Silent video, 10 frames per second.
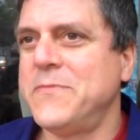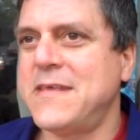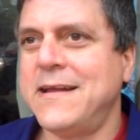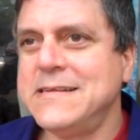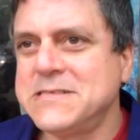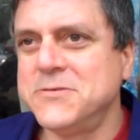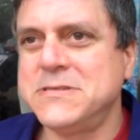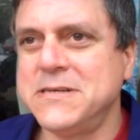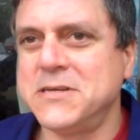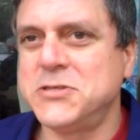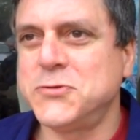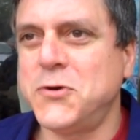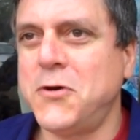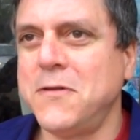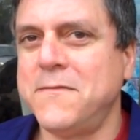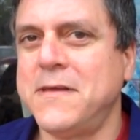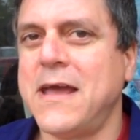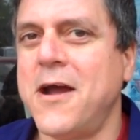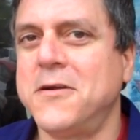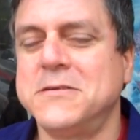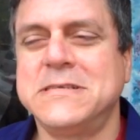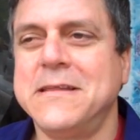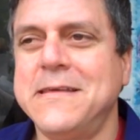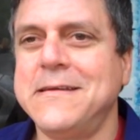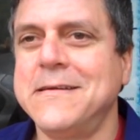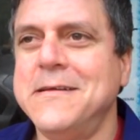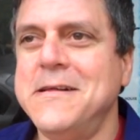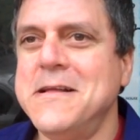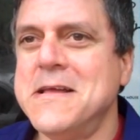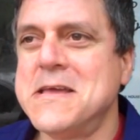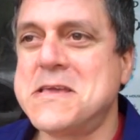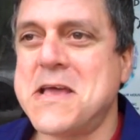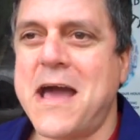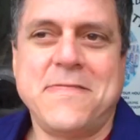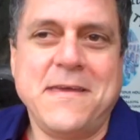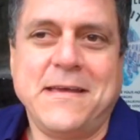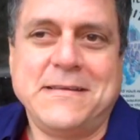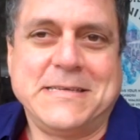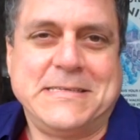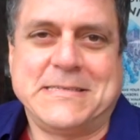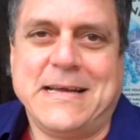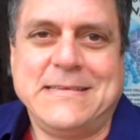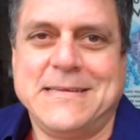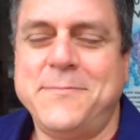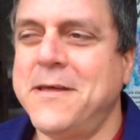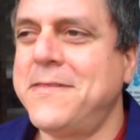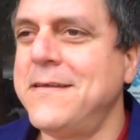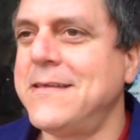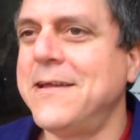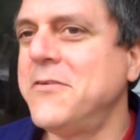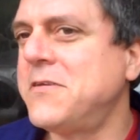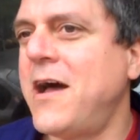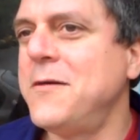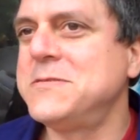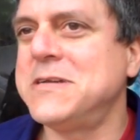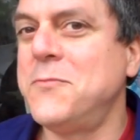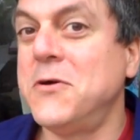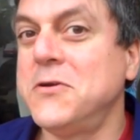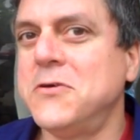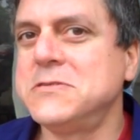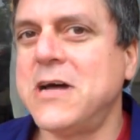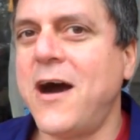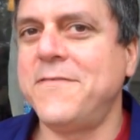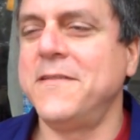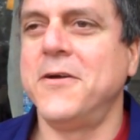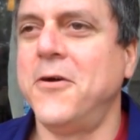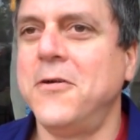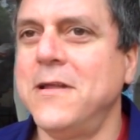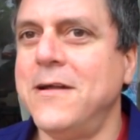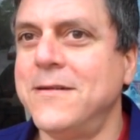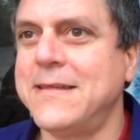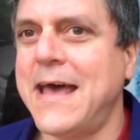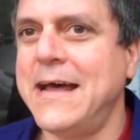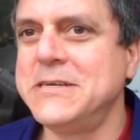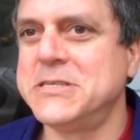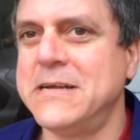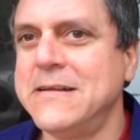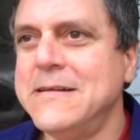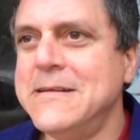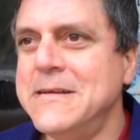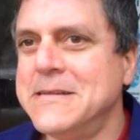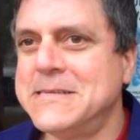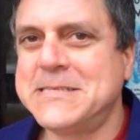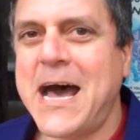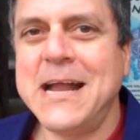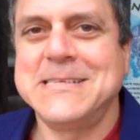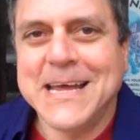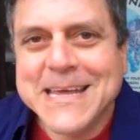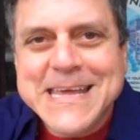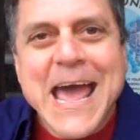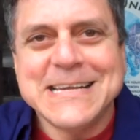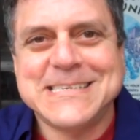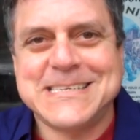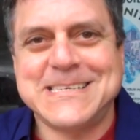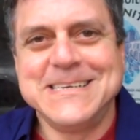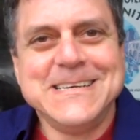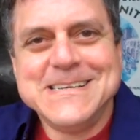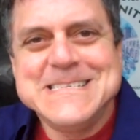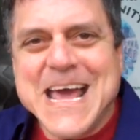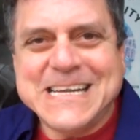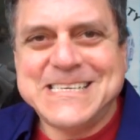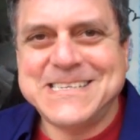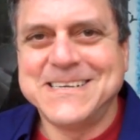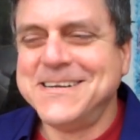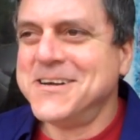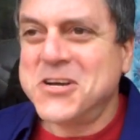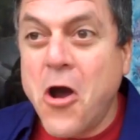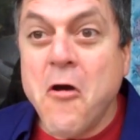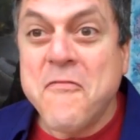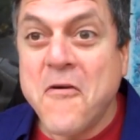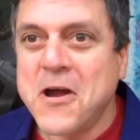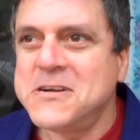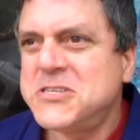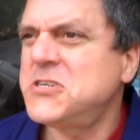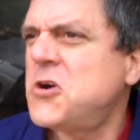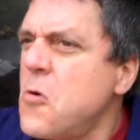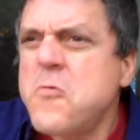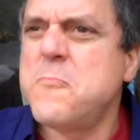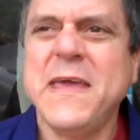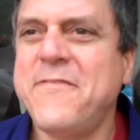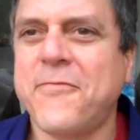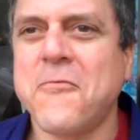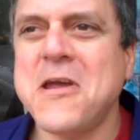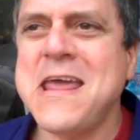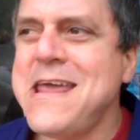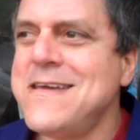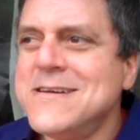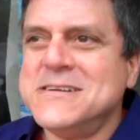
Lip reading: That he's losing control of the characters. I think it excites him. I think that every time someone goes off in their own little tangent, de Sade is like, yes, yes, go for it, go, be free,